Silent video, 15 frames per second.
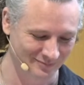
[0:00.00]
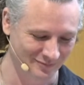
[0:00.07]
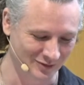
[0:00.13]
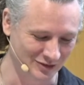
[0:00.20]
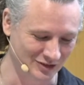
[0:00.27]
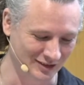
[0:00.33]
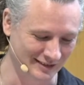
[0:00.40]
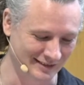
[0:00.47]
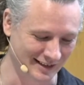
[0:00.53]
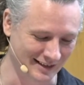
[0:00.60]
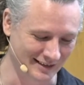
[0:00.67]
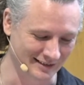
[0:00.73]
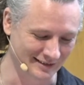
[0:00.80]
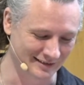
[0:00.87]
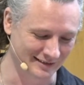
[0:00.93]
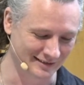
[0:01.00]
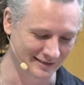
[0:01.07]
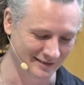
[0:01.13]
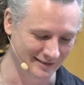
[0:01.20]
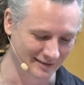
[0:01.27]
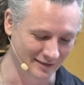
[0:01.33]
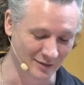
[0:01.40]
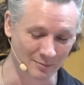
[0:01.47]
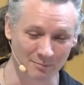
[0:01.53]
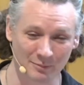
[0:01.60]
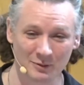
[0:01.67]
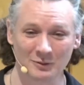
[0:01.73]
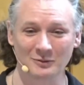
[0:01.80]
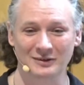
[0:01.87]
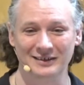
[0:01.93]
where she says, "The
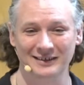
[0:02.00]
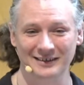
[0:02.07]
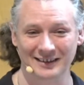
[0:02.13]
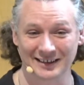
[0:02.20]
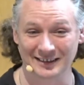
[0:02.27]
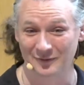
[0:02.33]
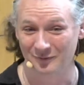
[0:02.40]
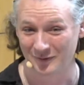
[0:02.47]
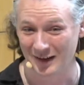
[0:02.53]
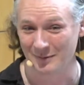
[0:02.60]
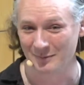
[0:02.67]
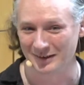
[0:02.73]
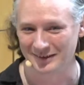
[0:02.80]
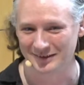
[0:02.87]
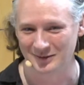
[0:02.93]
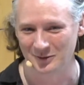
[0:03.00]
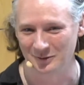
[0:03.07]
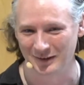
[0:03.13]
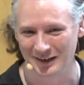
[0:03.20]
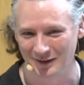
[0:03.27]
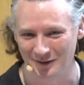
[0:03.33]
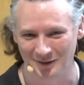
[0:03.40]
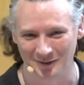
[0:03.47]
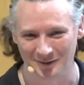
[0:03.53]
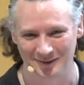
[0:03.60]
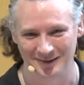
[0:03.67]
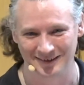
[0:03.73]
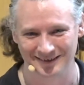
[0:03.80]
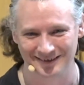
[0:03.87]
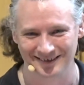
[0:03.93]
boot is famous to the earth,